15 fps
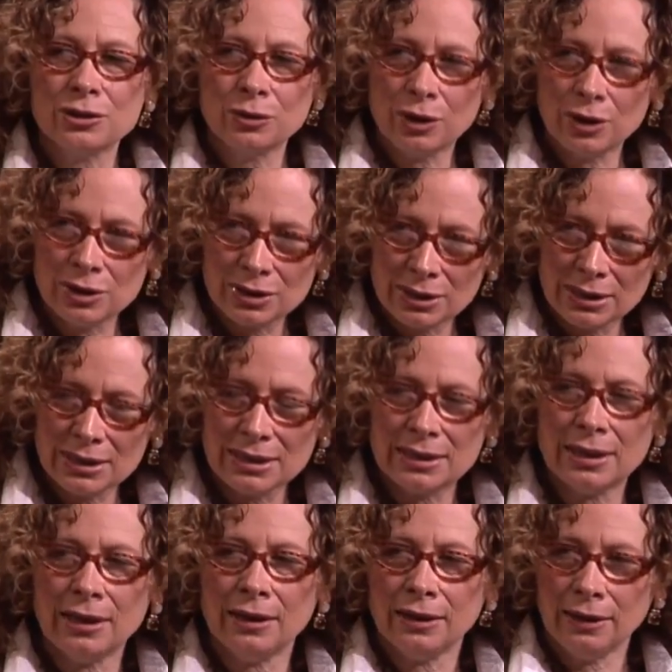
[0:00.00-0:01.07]
so what I that was by the
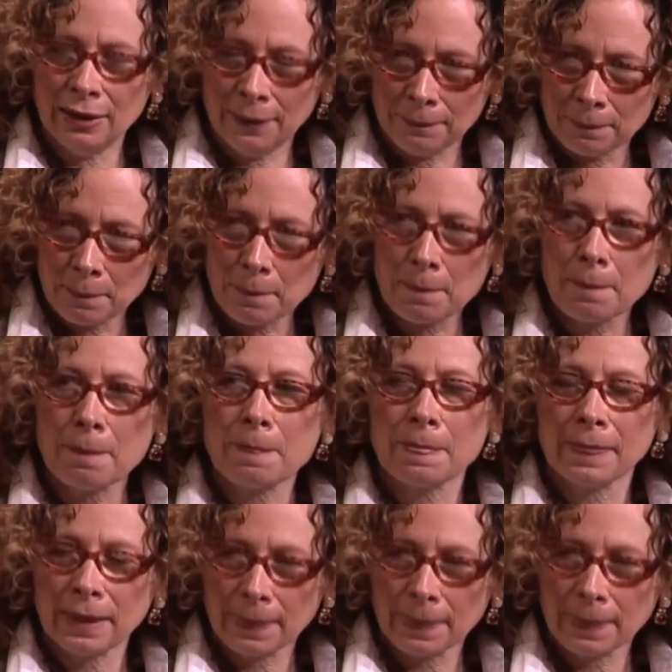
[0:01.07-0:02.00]
say. time Yep. kids are,